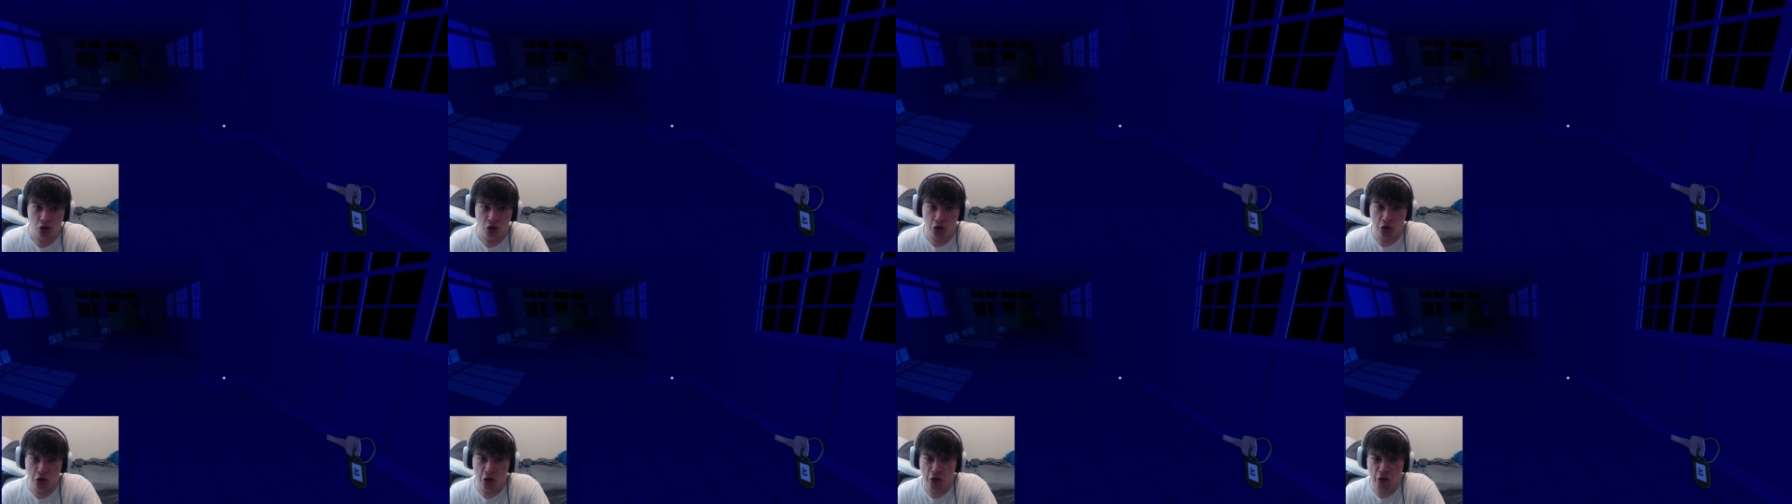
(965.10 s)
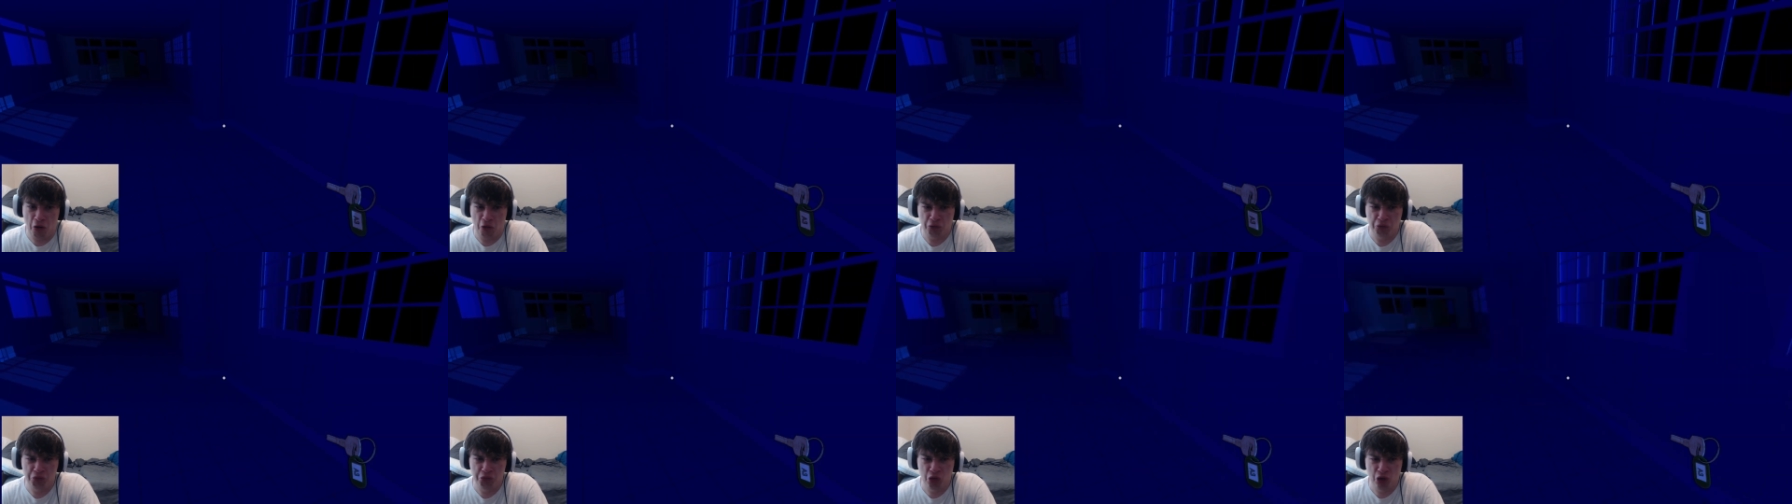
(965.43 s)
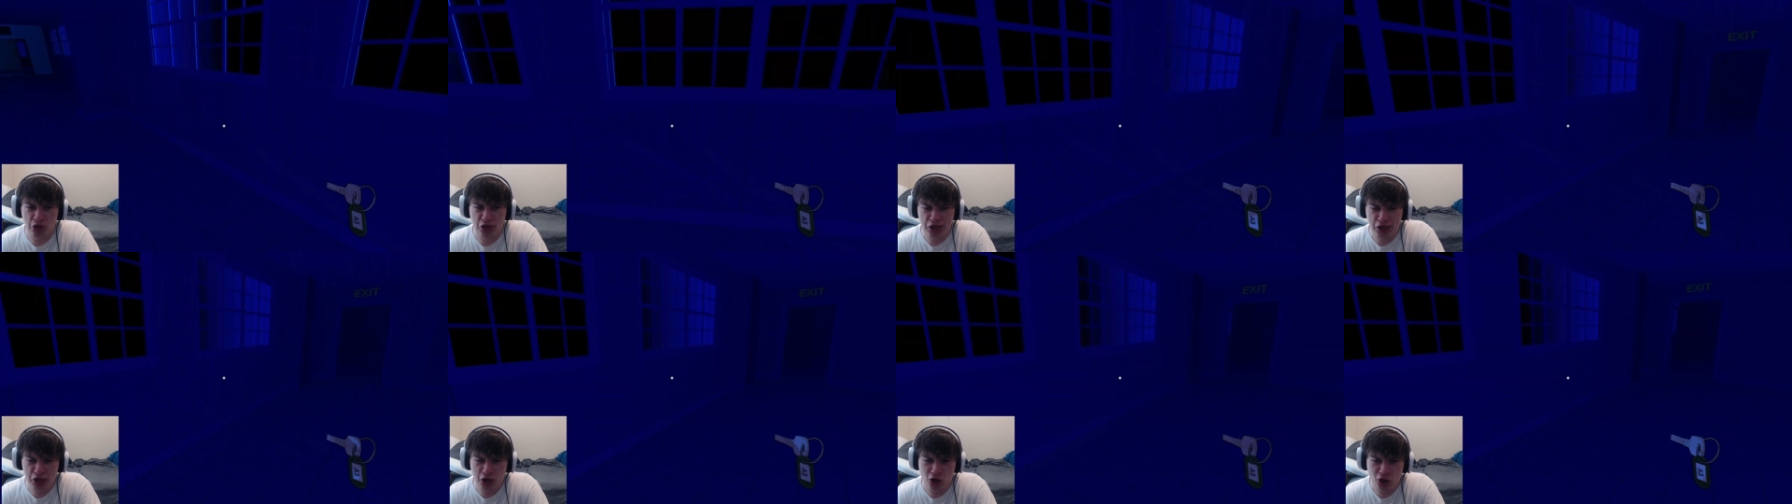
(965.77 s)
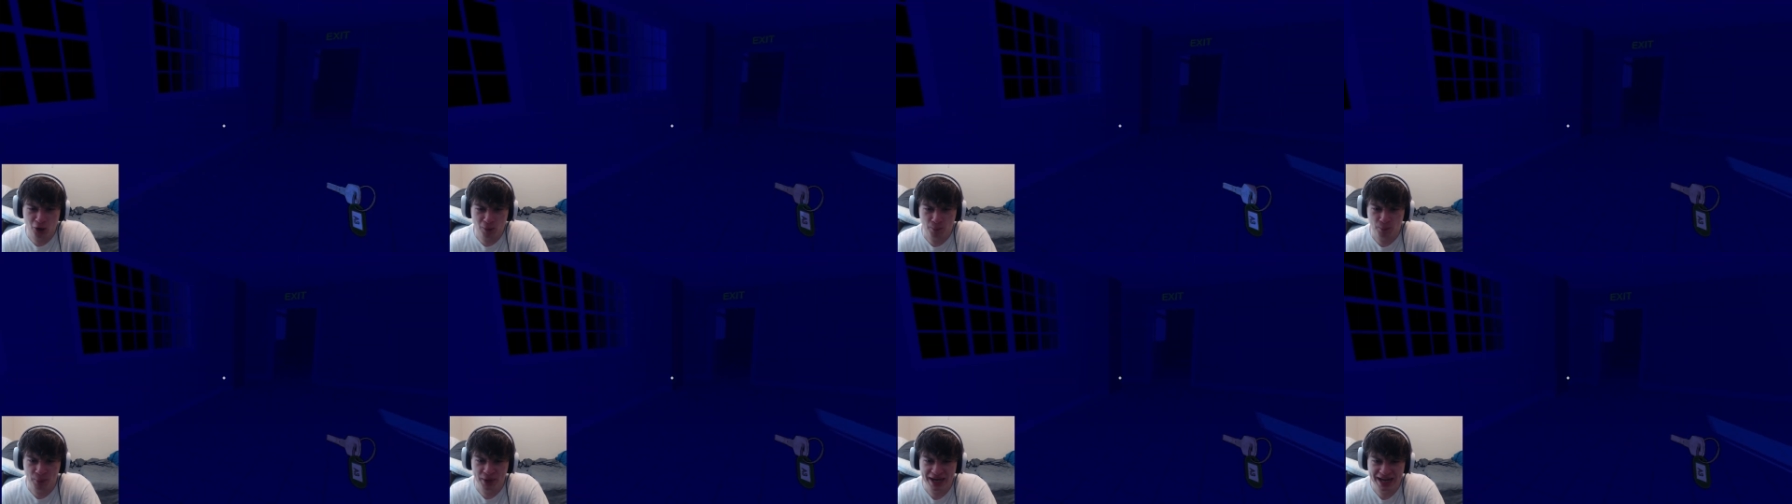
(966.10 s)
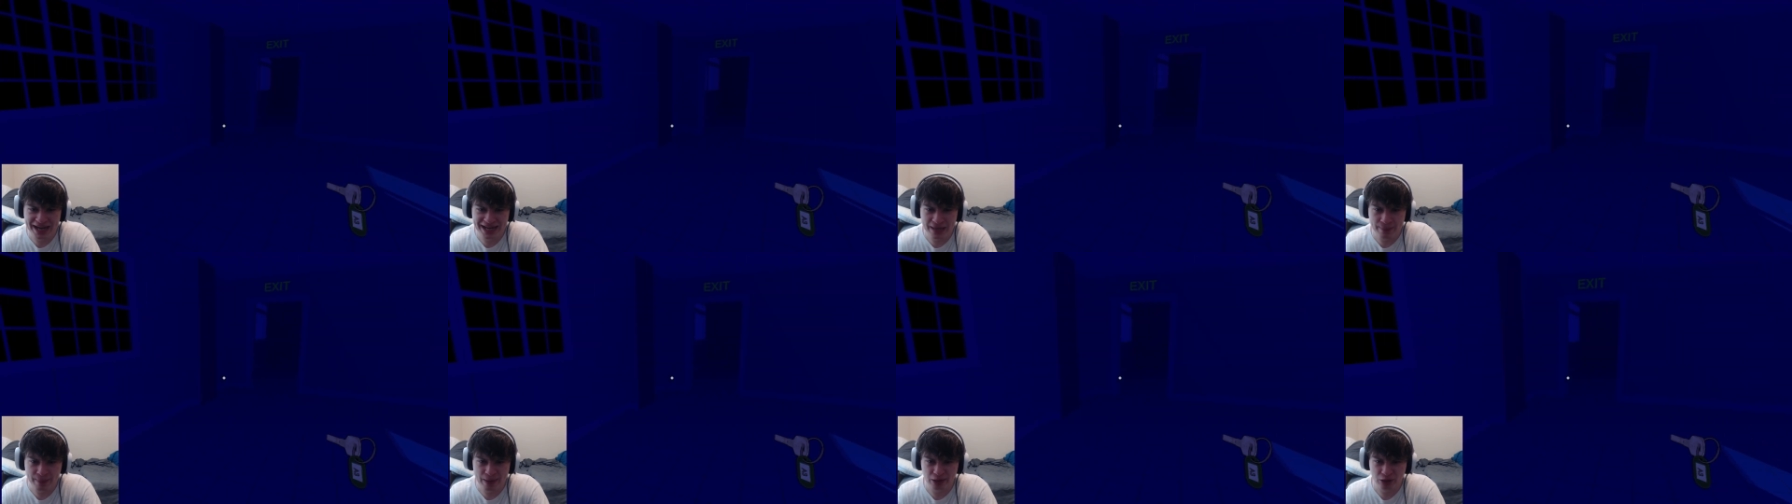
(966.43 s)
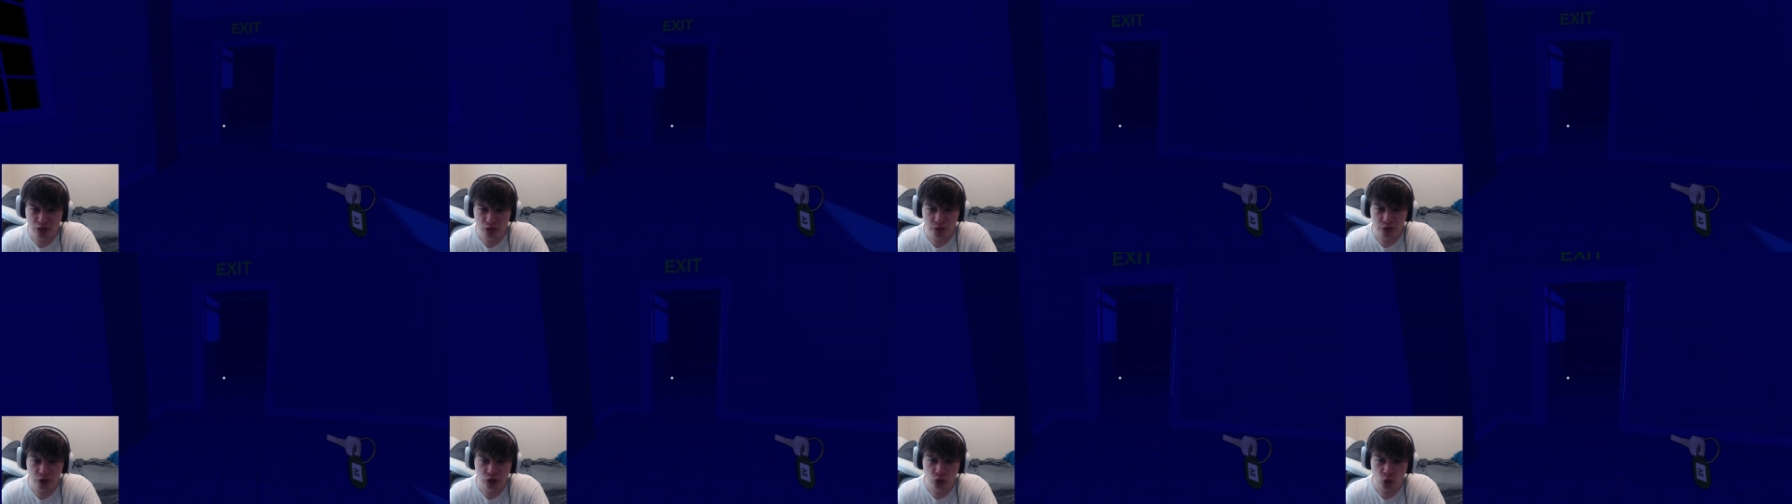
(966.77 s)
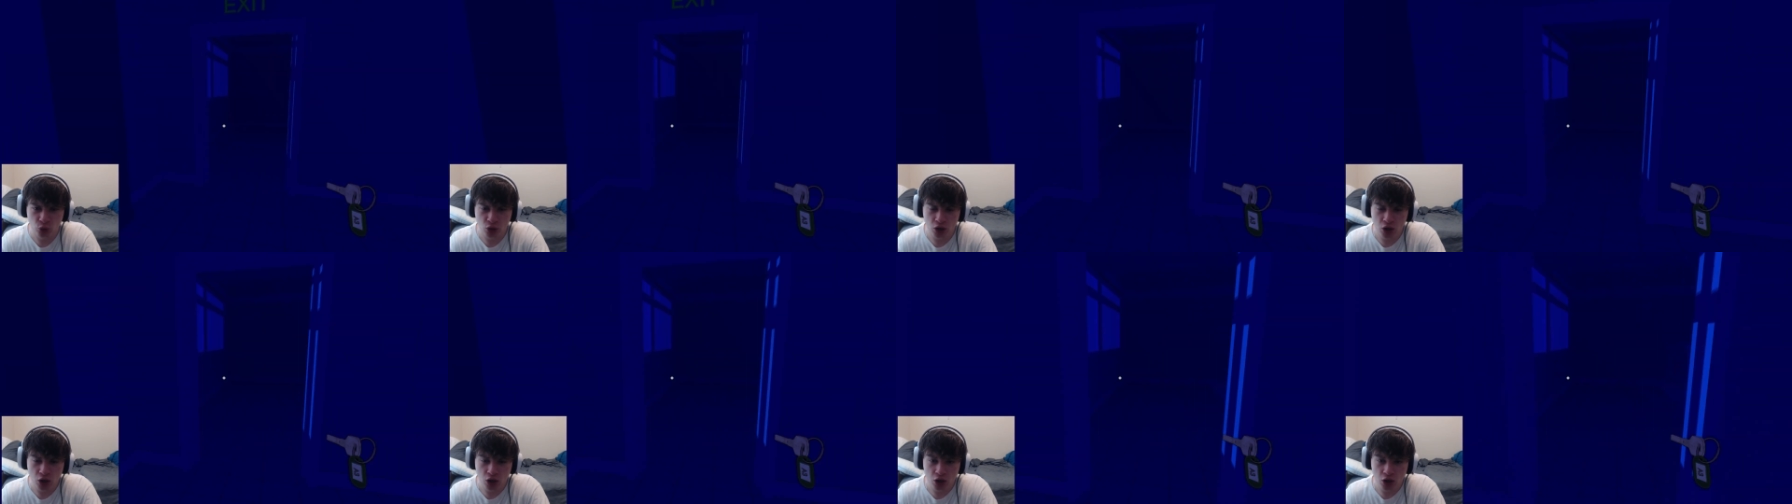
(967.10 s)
Oh, look at her peek at me through the door.